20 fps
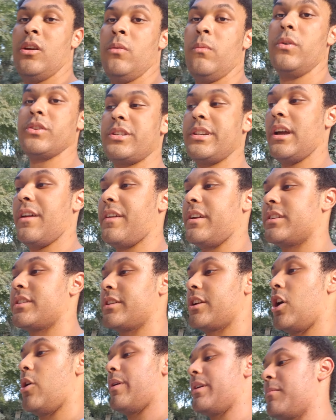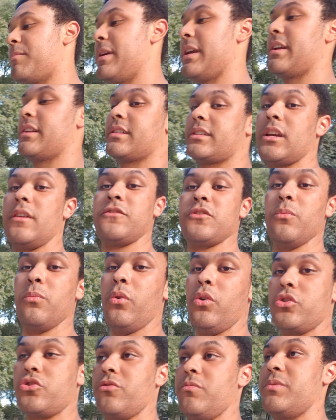We'll see how things are going. Pika does have some
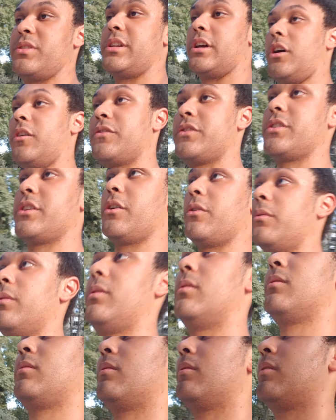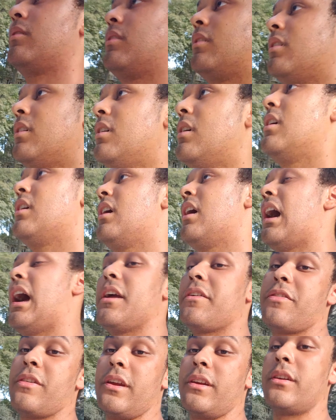water himself, so
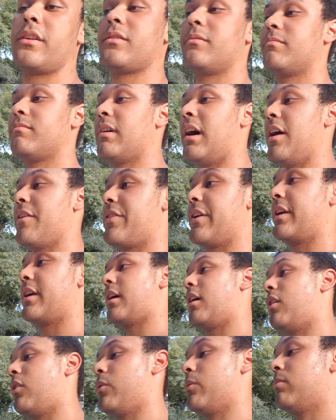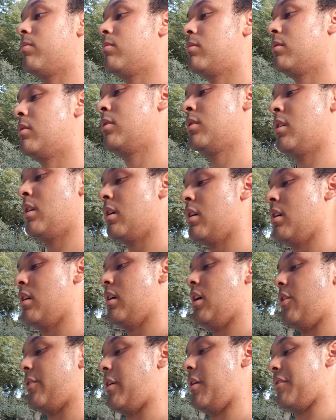I think I think I'll
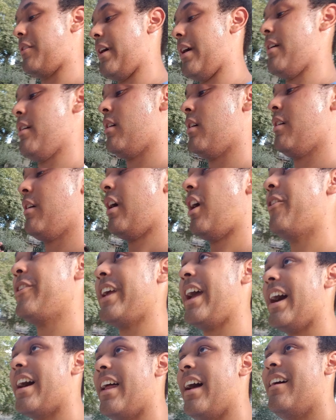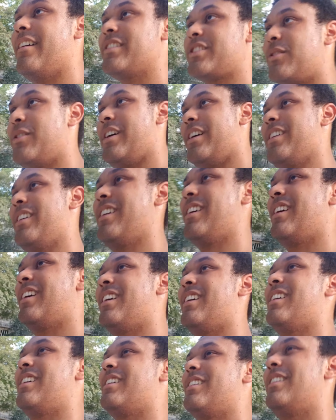I'll go there. Oh yeah, it's
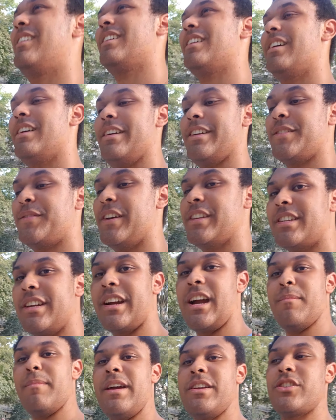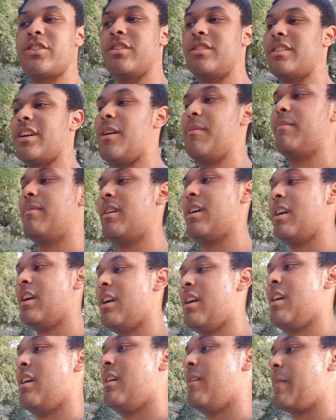it's fitting. I mentioned um,
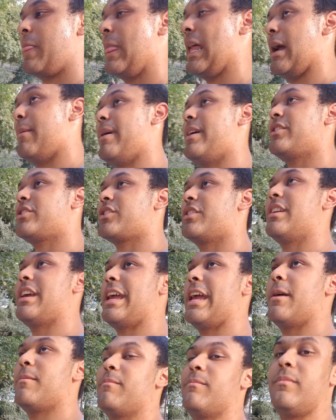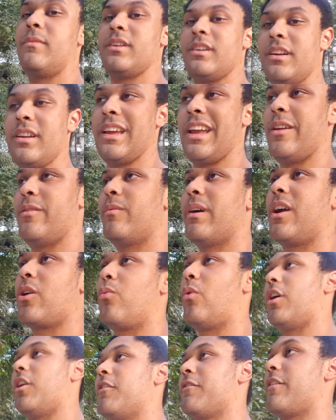I mentioned him in like
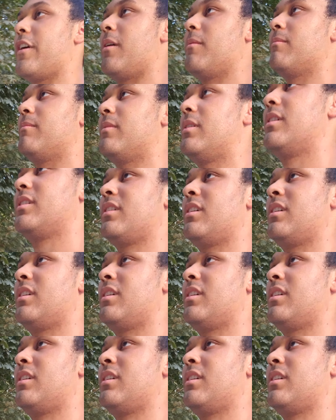one of um,